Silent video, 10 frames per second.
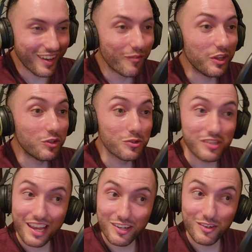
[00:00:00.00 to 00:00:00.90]
when you
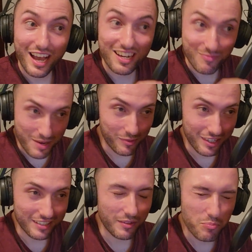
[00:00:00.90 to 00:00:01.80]
say you had
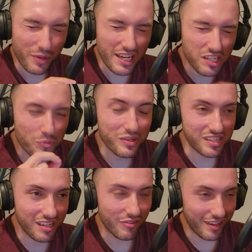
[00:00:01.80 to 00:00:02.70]
memories, be
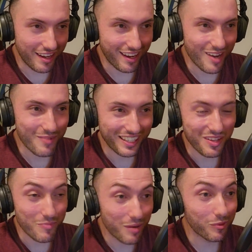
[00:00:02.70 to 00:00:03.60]
specific about the
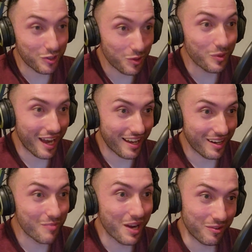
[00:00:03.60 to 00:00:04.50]
memories you had
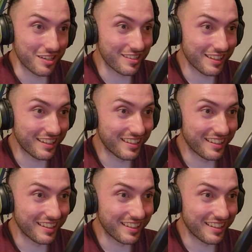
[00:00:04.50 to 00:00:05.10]
about wrestling.